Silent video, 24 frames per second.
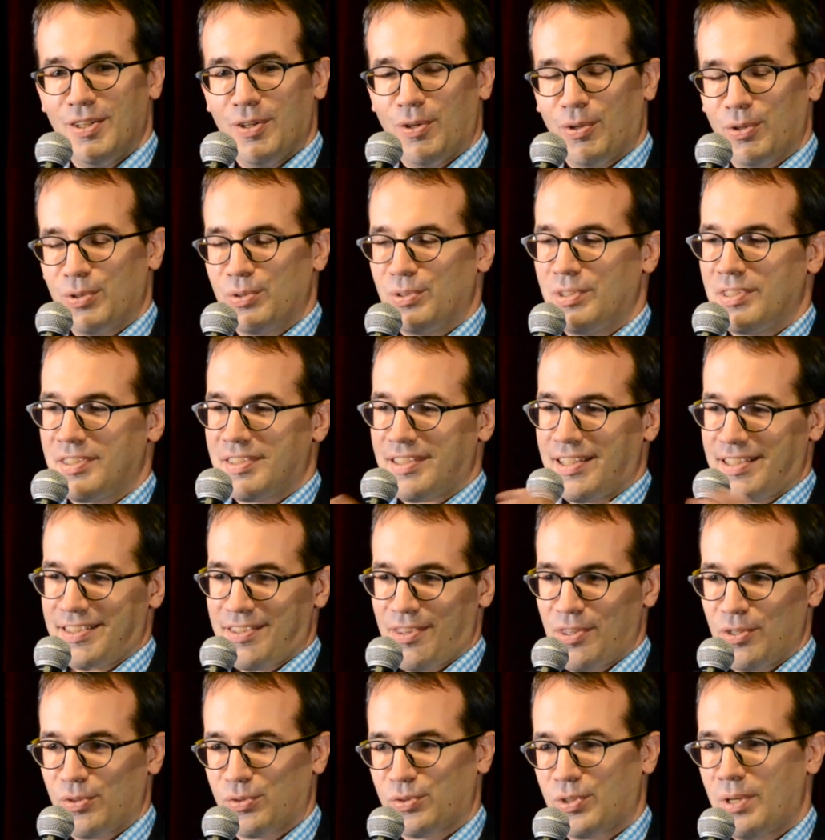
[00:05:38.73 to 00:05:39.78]
or you discuss
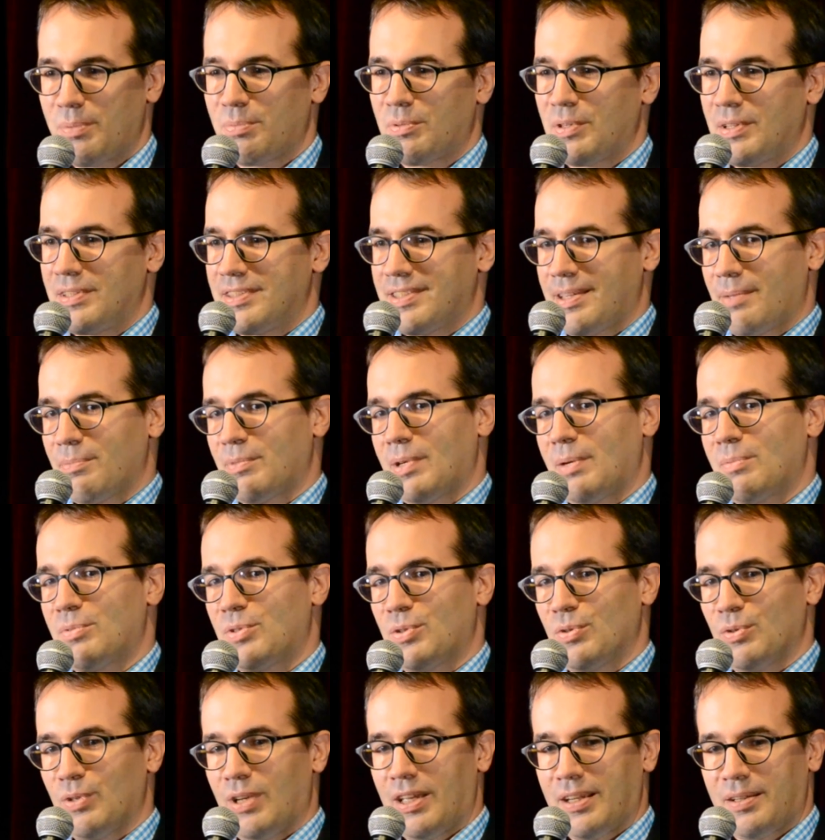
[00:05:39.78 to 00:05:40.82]
the script, and
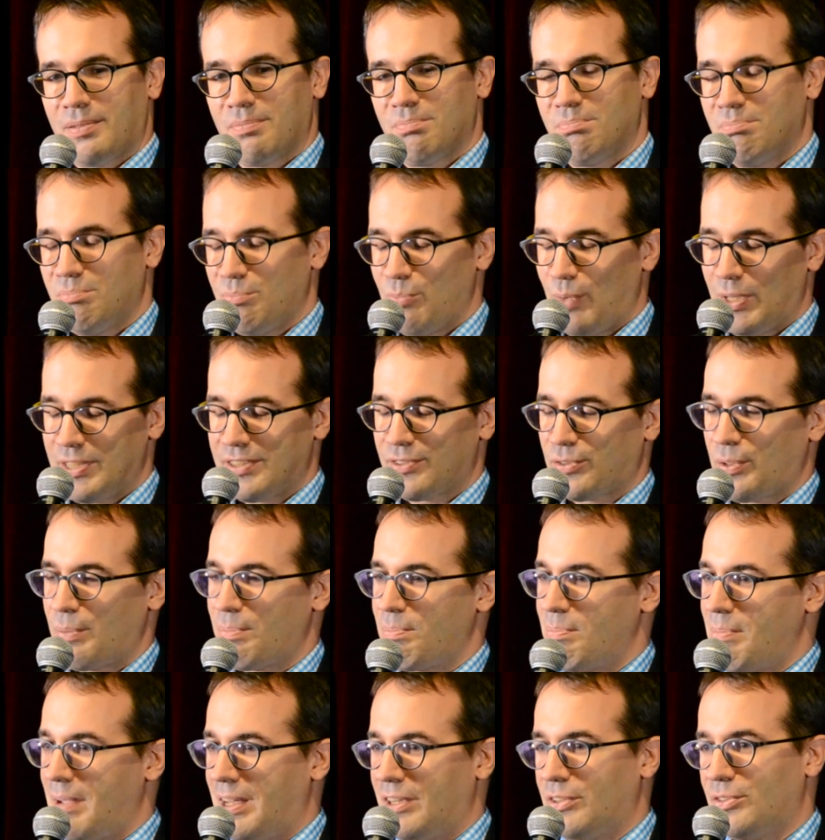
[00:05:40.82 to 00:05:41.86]
sometimes you like one
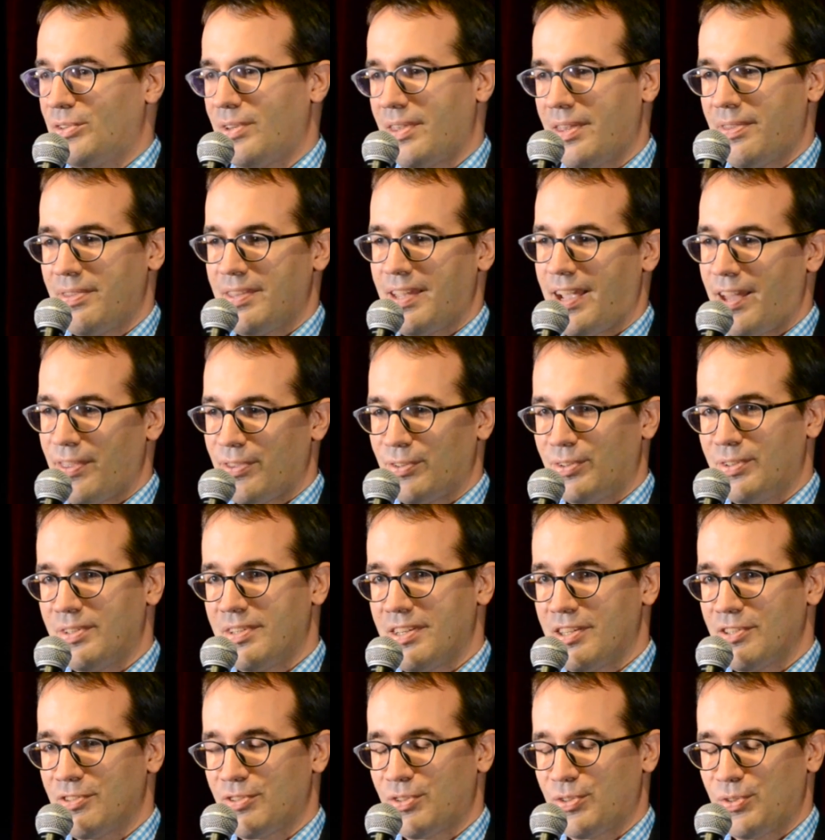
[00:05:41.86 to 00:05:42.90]
script better than the other, and
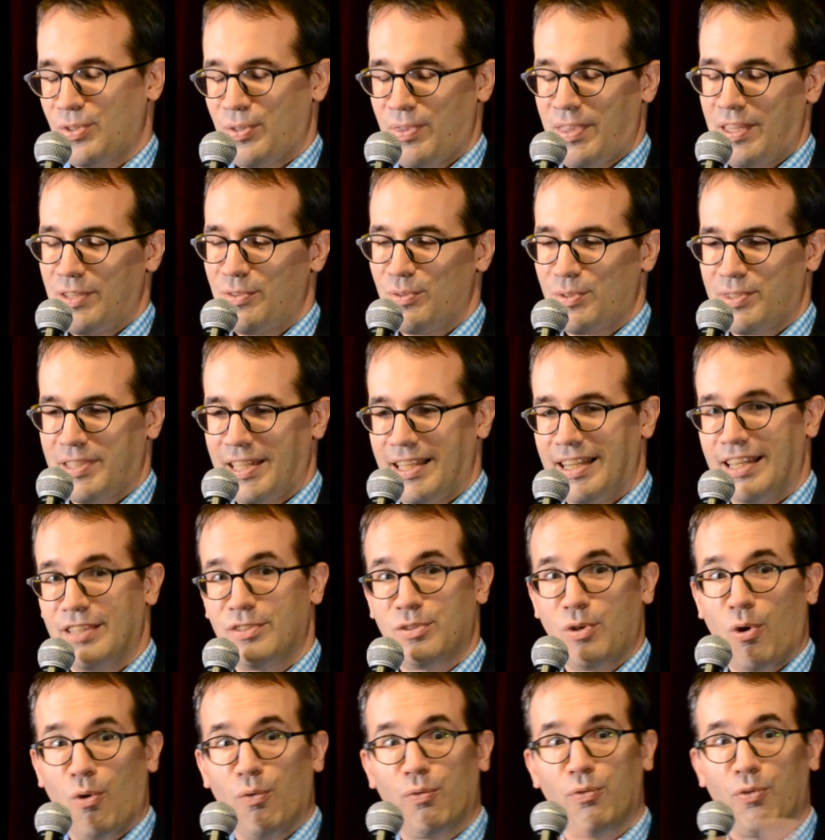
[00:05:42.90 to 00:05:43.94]
then you say, let's
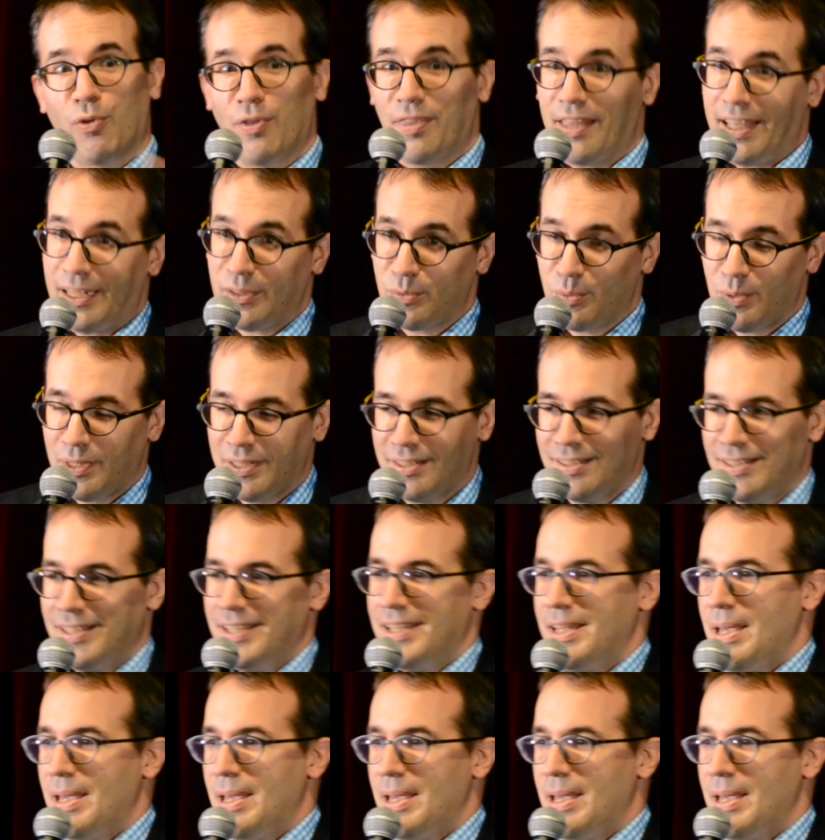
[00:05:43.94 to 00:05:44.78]
go for that one.